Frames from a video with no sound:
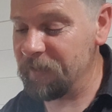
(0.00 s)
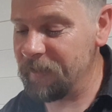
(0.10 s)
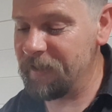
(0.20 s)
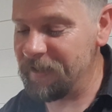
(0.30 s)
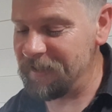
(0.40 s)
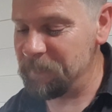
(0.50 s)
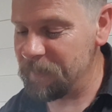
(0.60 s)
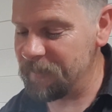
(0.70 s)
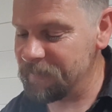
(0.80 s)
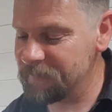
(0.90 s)
by any
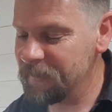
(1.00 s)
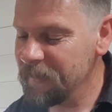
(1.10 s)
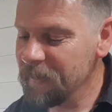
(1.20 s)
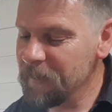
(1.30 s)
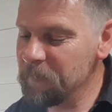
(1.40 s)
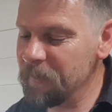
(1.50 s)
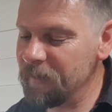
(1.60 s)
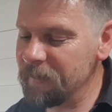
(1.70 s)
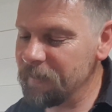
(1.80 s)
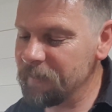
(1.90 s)
means,
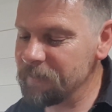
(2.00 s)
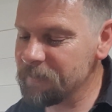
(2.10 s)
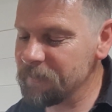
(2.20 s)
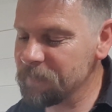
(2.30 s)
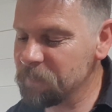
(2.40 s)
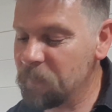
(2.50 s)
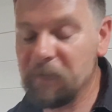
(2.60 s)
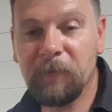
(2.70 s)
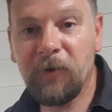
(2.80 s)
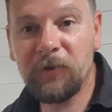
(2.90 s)
but it's just what
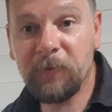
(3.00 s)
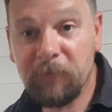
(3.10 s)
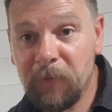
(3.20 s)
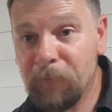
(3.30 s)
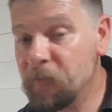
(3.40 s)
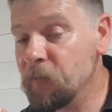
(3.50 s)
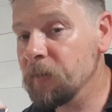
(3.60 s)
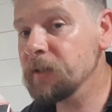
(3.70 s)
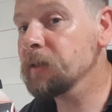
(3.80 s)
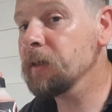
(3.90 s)
it reminds me of. Remember, all
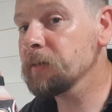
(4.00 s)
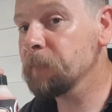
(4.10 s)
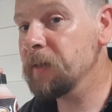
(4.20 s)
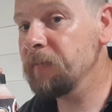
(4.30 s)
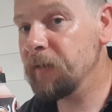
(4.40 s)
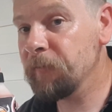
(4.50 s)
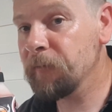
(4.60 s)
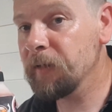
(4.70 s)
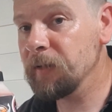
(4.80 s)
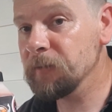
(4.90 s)
these glugs are PVA
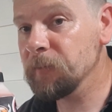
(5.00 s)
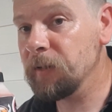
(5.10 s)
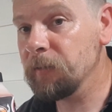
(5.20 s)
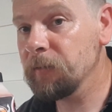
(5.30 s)
friendly as well.